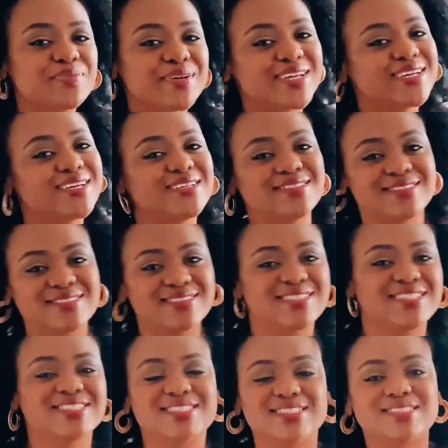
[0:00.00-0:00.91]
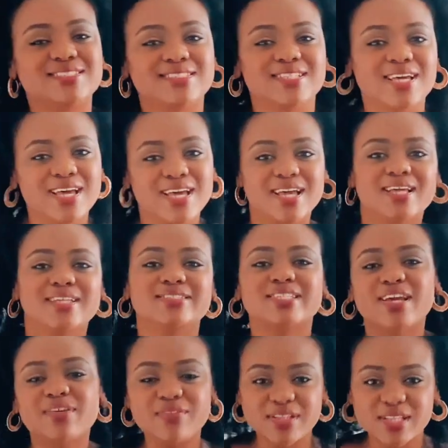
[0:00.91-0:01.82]
but
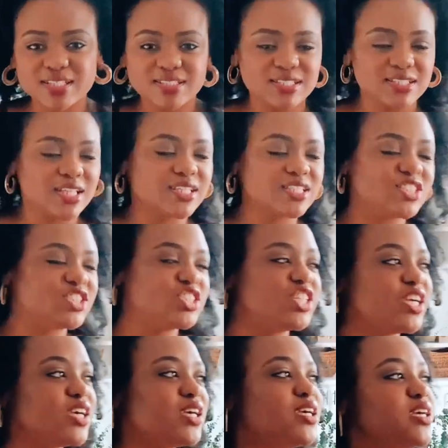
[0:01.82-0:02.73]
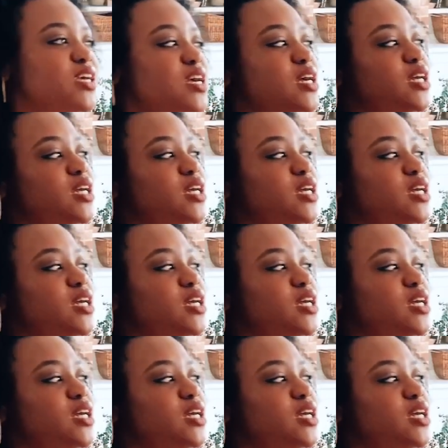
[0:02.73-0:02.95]
David doesn't like to share.